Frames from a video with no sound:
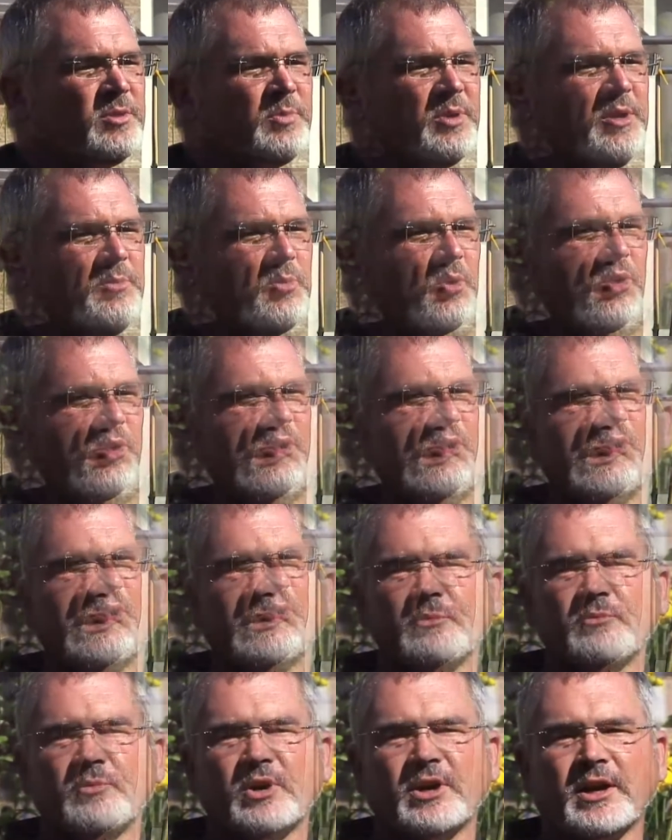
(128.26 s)
of people,
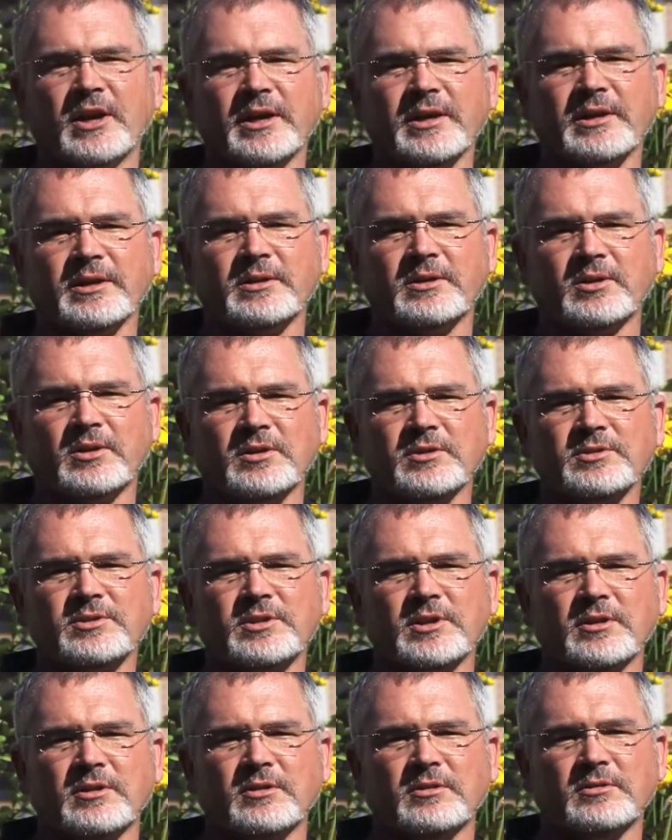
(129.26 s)
but I can
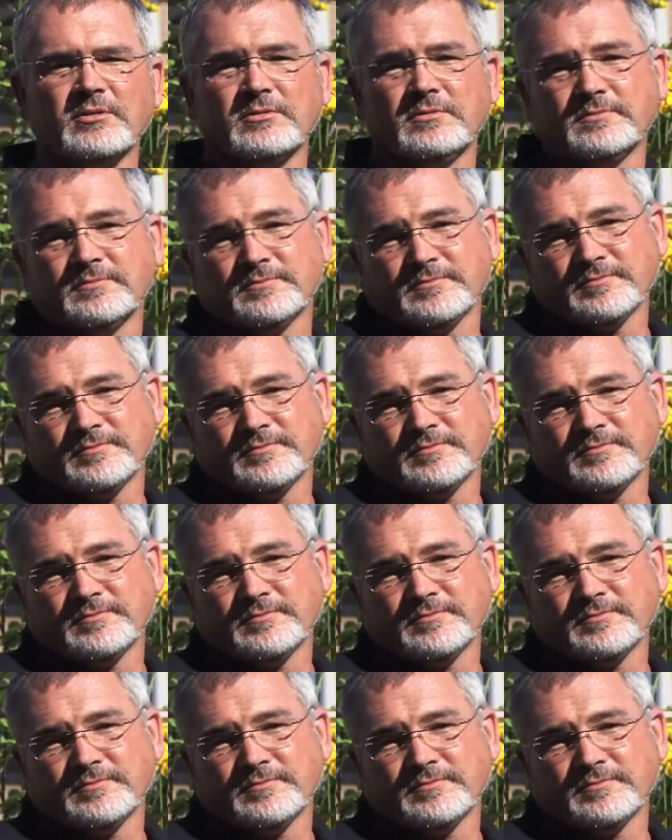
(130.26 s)
also